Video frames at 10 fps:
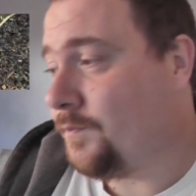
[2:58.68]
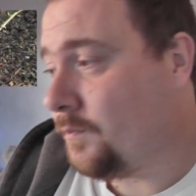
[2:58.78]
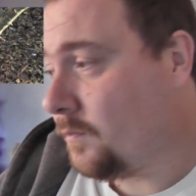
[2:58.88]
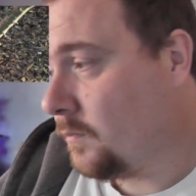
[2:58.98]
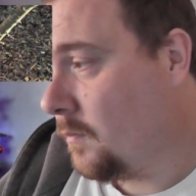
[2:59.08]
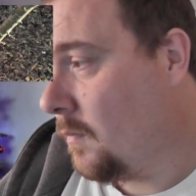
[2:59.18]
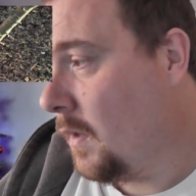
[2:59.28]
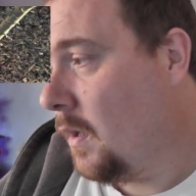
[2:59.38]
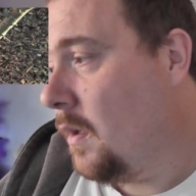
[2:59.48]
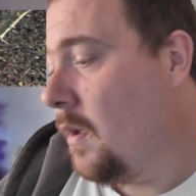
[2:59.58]

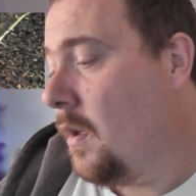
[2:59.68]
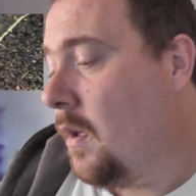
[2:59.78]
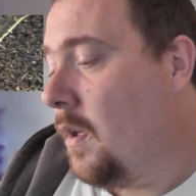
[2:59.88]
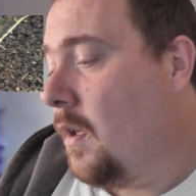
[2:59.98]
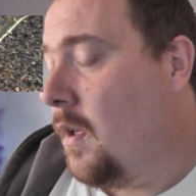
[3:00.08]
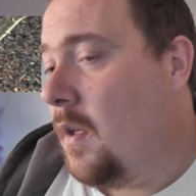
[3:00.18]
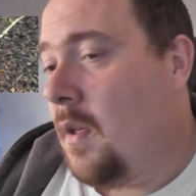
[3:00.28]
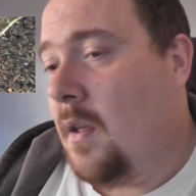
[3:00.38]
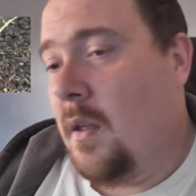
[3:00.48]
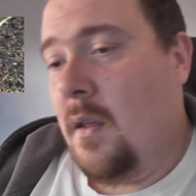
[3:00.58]

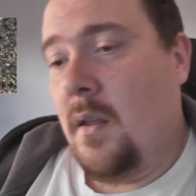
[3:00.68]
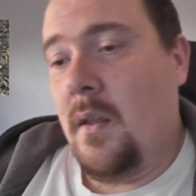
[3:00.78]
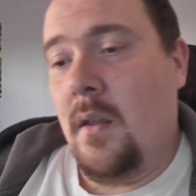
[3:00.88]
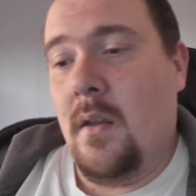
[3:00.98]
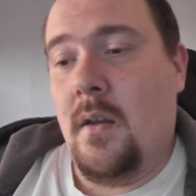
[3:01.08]
(no one is talking)